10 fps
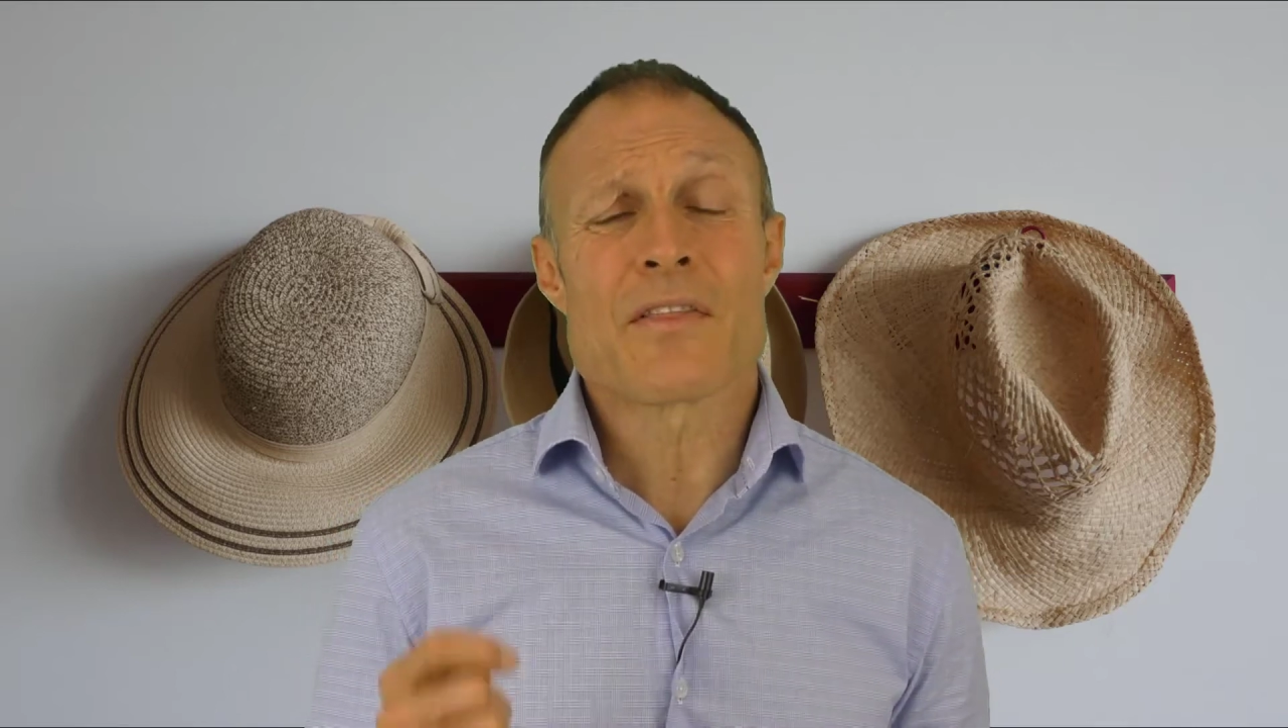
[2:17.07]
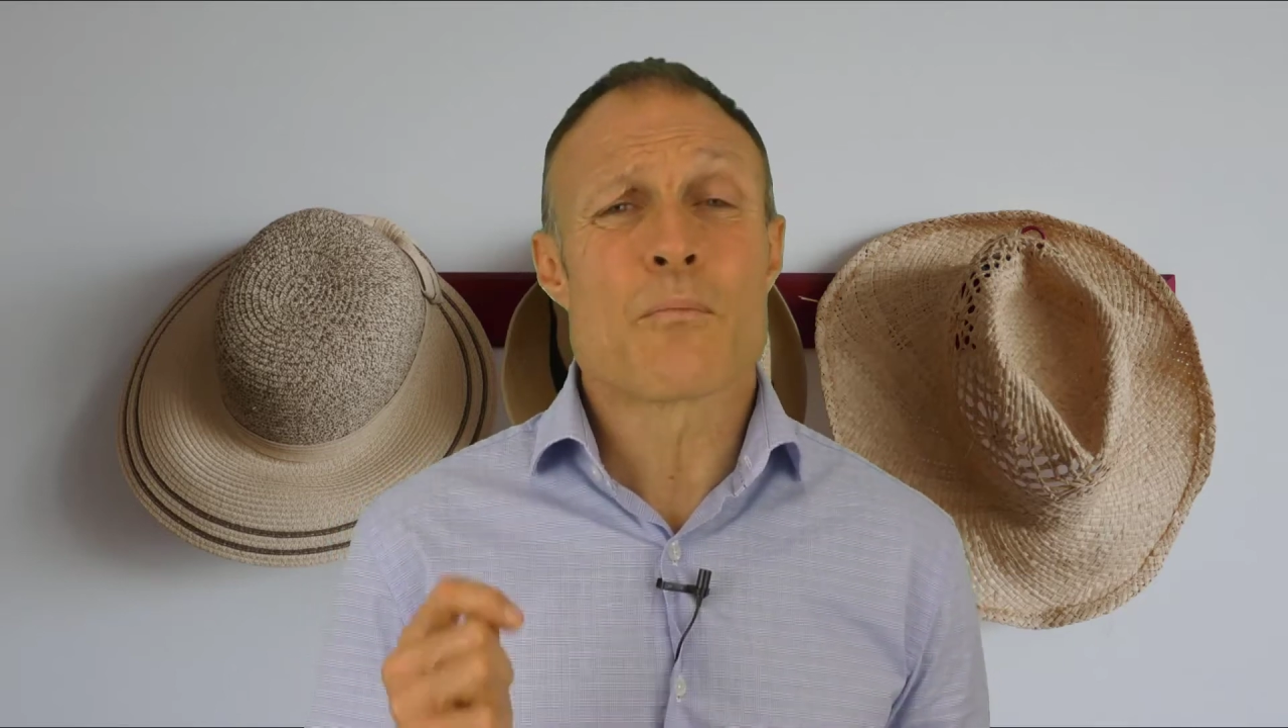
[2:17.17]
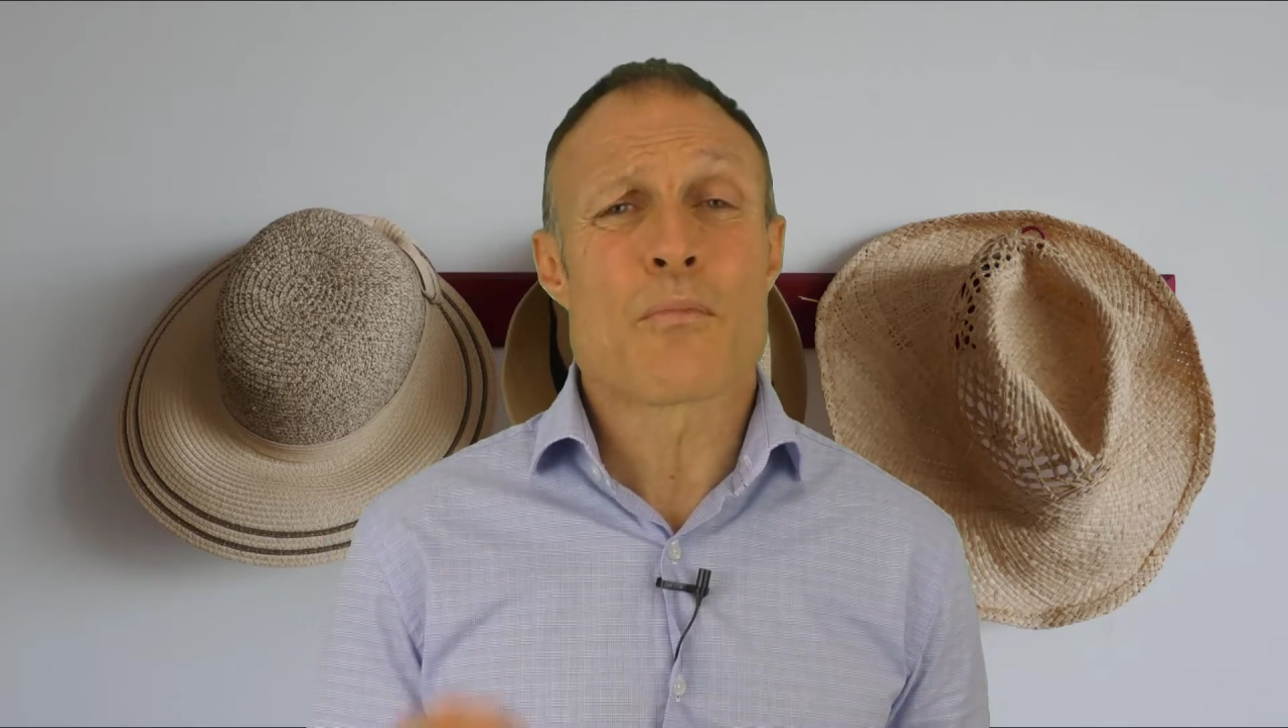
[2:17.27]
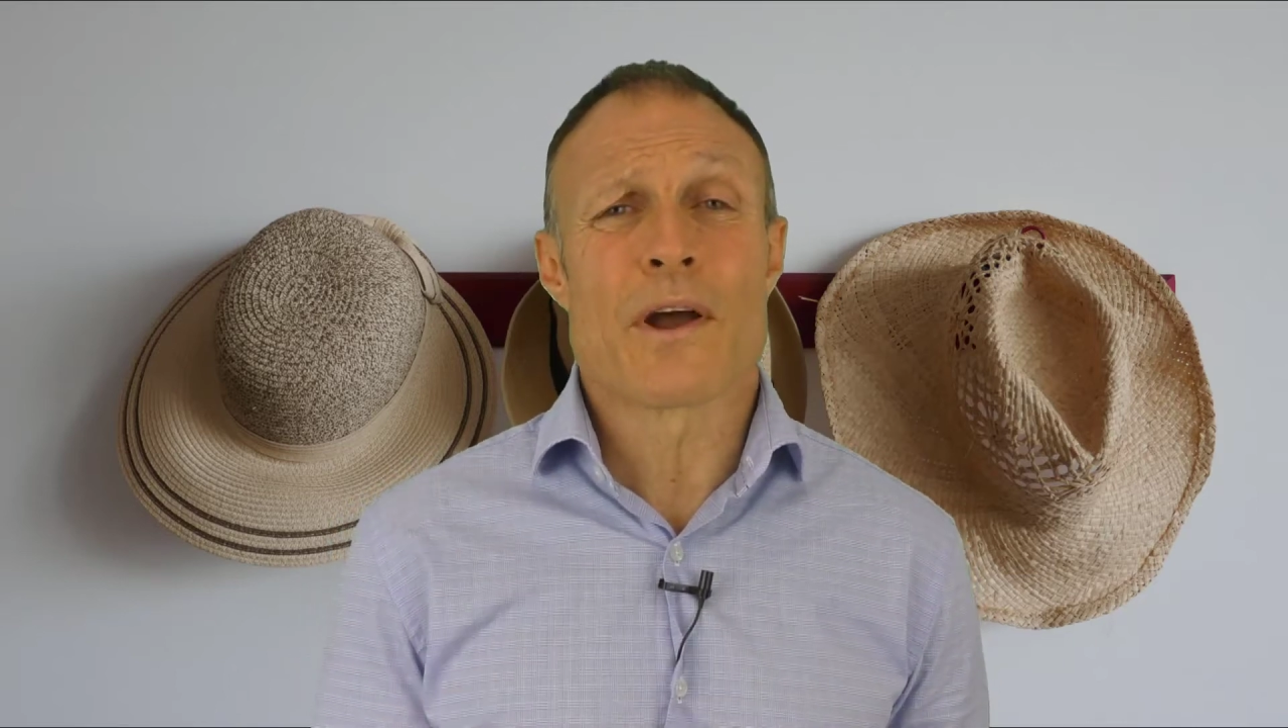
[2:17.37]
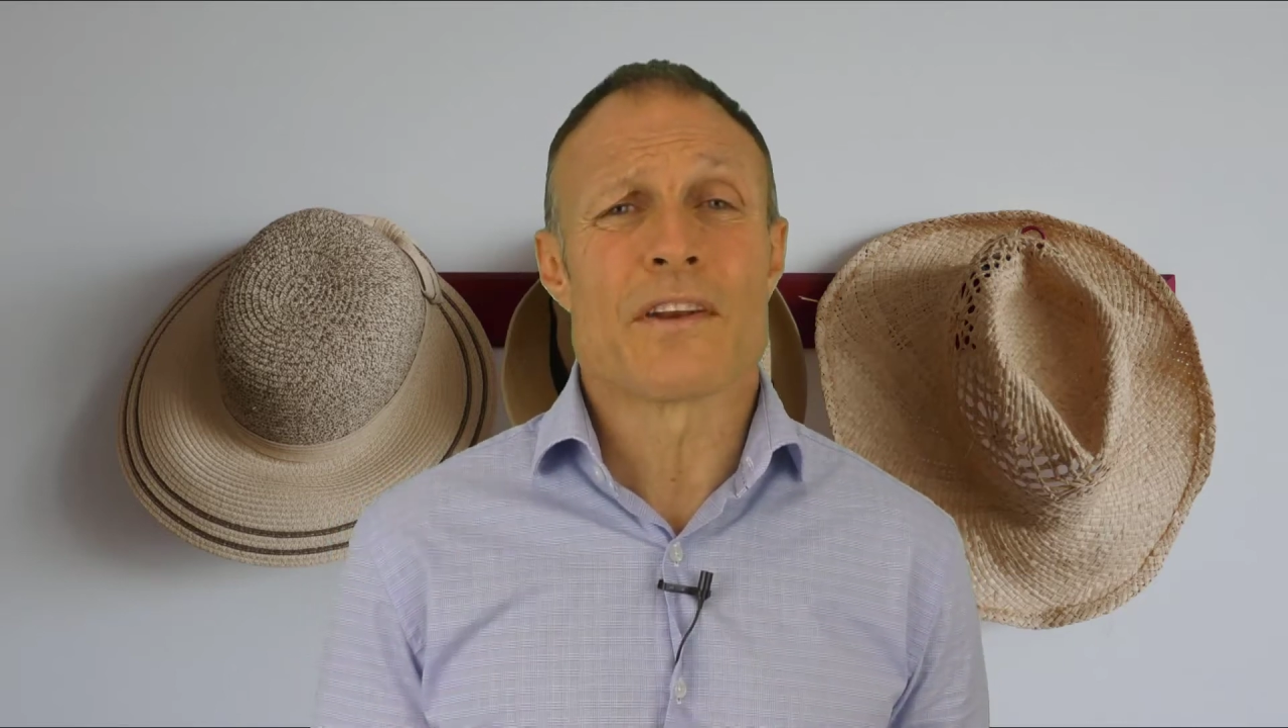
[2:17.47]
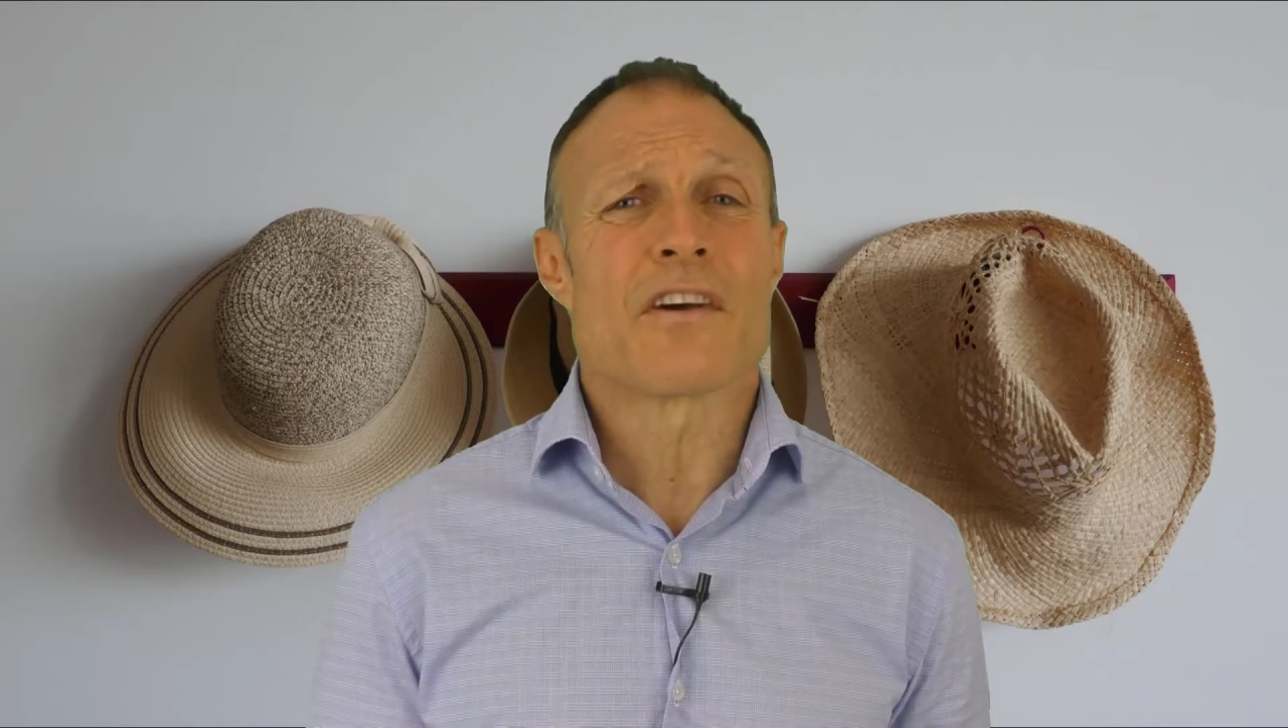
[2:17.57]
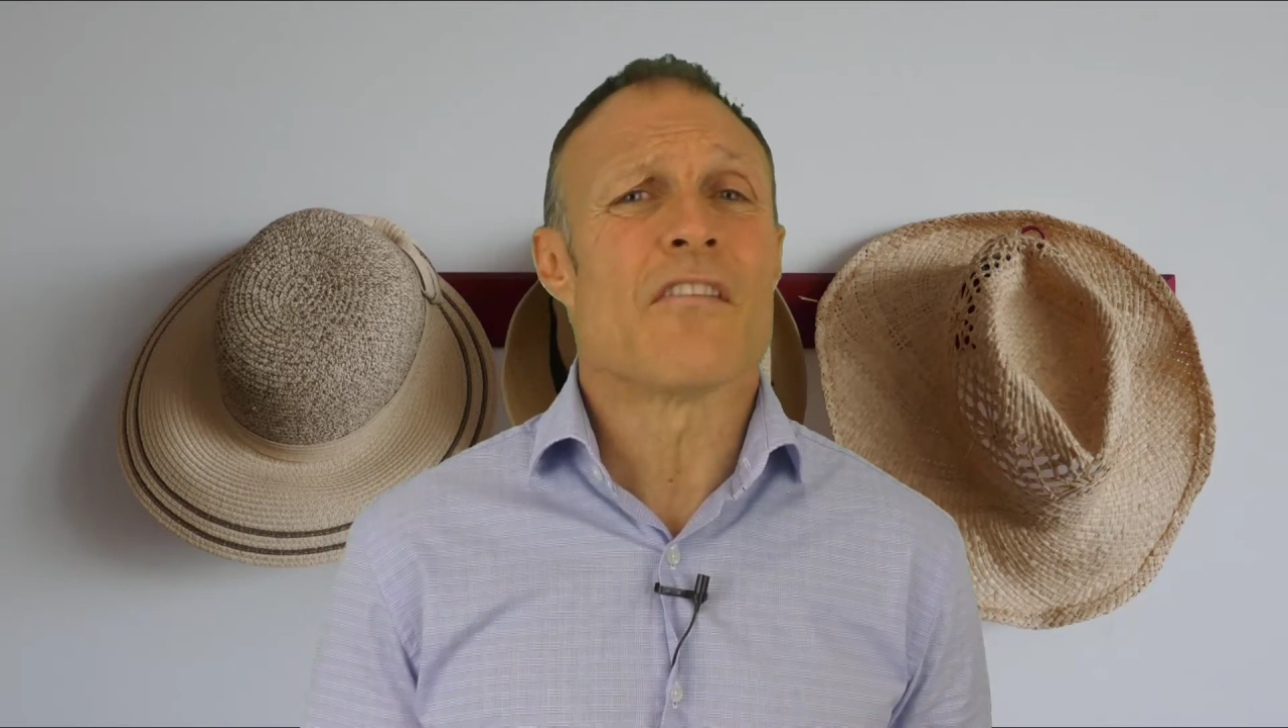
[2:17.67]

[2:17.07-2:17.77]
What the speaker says: the brunt